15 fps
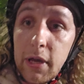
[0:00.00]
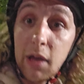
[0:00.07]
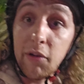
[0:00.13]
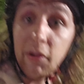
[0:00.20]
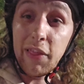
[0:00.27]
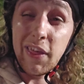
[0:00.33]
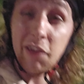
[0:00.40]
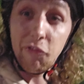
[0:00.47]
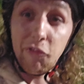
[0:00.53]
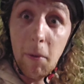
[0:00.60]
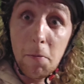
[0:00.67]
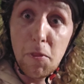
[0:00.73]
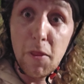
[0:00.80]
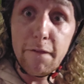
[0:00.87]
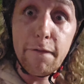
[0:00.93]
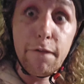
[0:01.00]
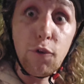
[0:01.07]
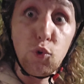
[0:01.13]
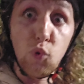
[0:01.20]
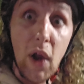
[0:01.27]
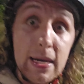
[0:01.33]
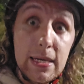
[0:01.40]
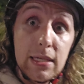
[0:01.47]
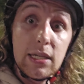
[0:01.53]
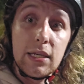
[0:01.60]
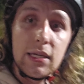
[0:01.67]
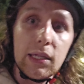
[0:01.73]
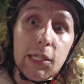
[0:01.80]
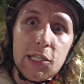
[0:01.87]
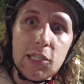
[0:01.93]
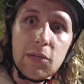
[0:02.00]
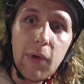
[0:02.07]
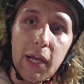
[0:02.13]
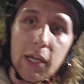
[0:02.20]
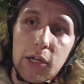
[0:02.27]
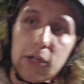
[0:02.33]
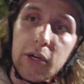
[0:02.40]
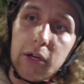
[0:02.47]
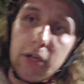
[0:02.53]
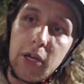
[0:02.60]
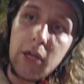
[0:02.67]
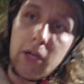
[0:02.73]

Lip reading: I think from the front. Let's see what I can cook.